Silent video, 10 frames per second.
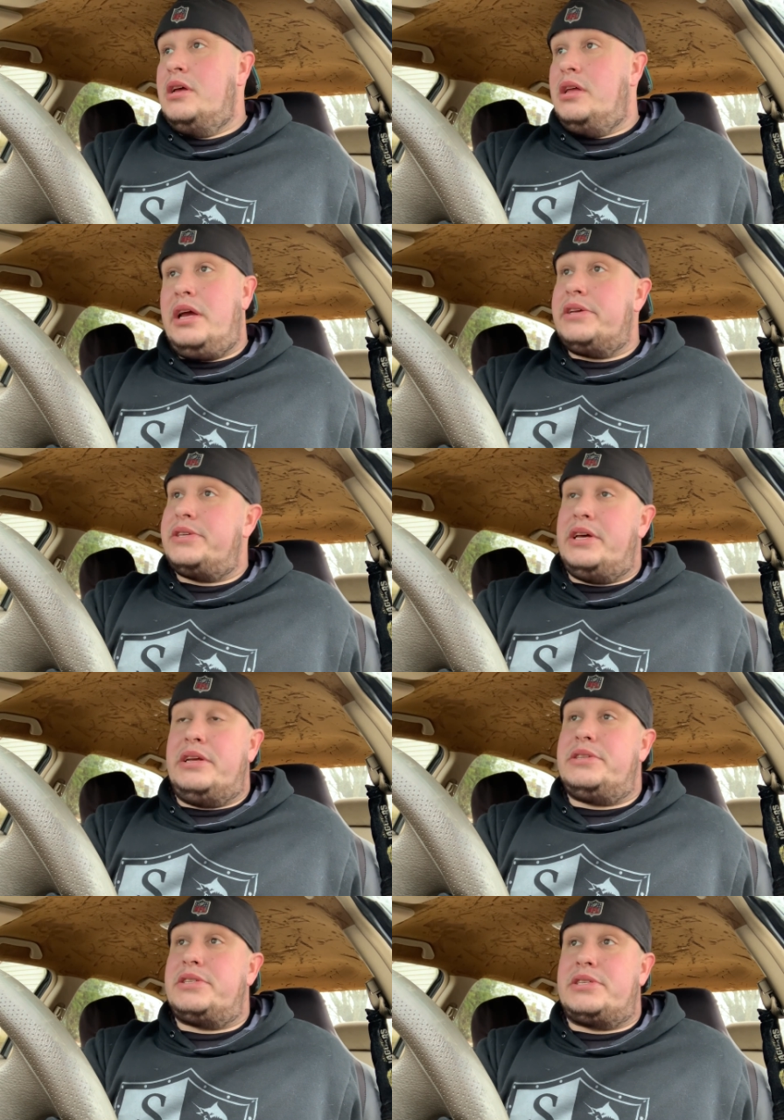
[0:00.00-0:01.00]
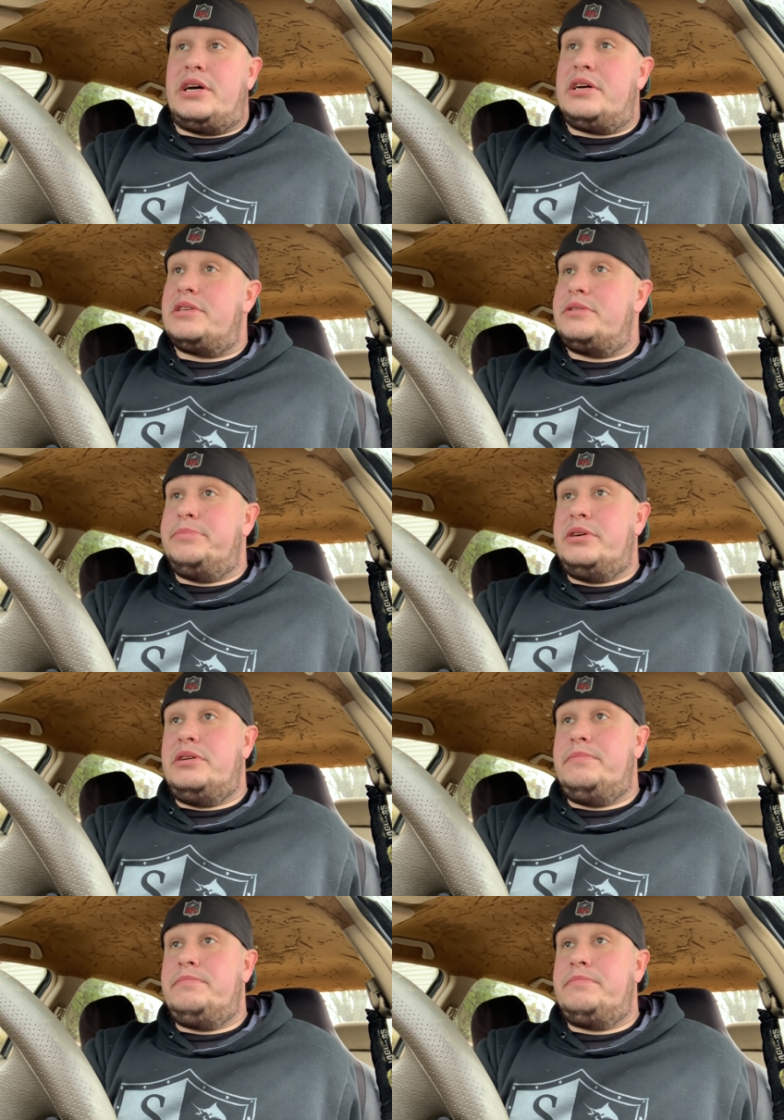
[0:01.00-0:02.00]
like I said, it sucks,
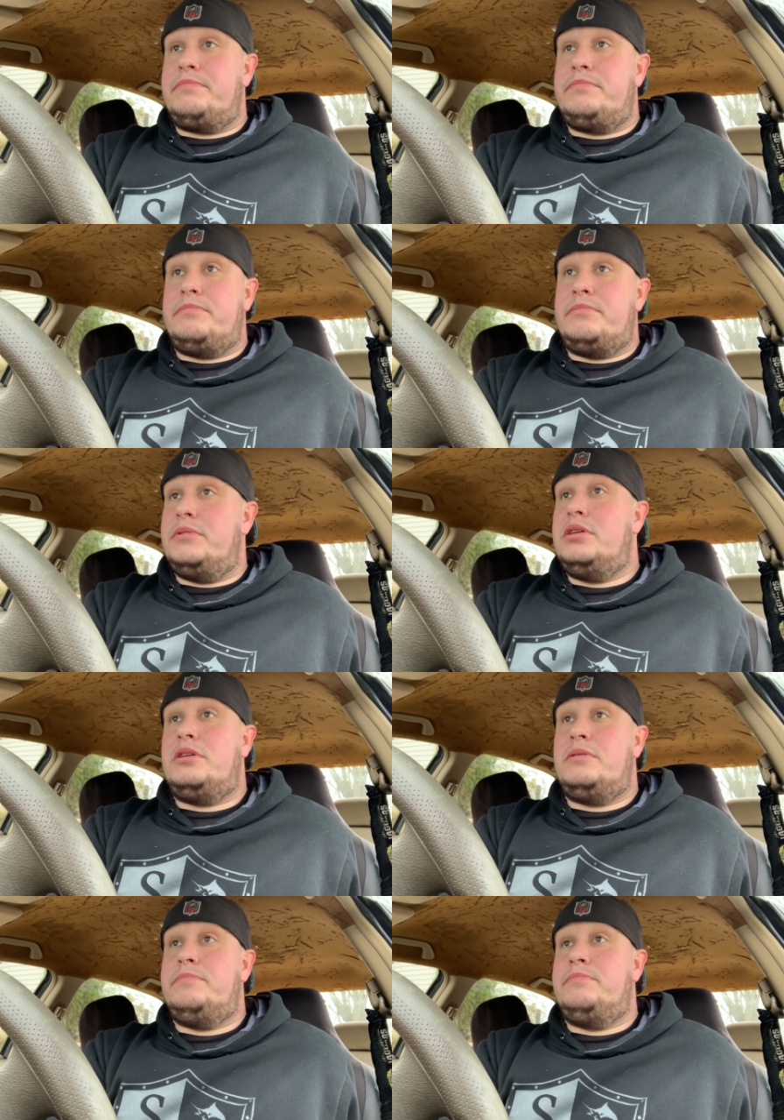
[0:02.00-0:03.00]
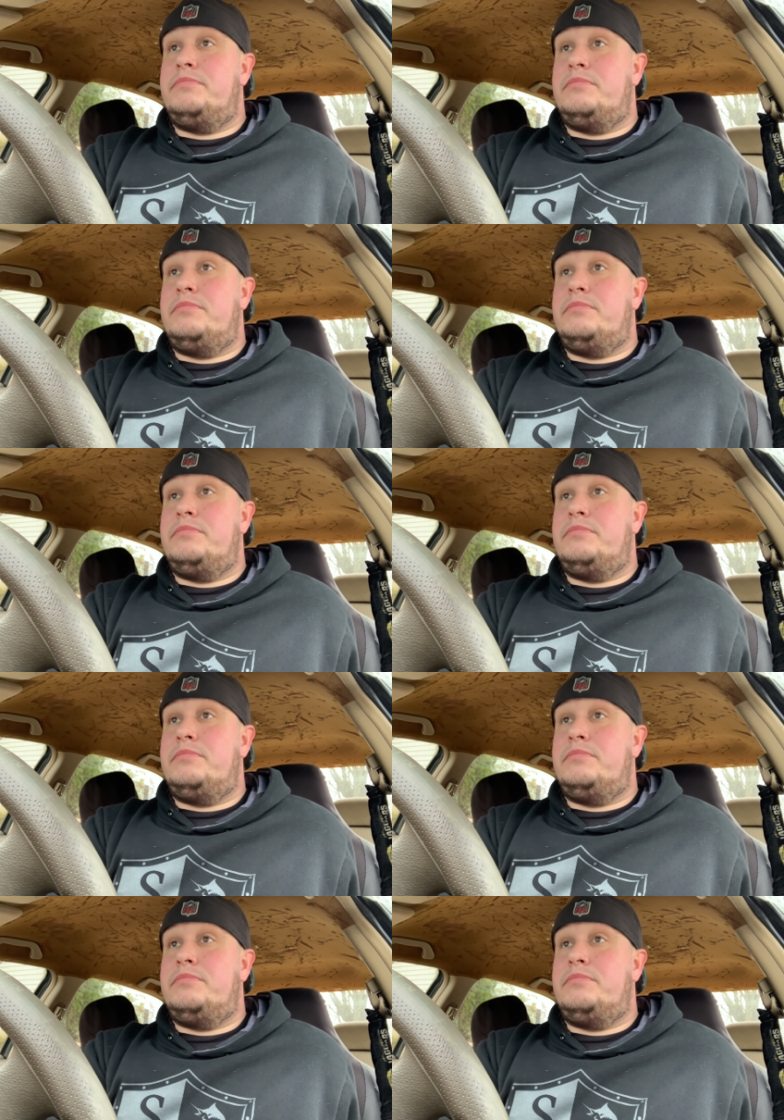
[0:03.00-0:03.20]
but, you know,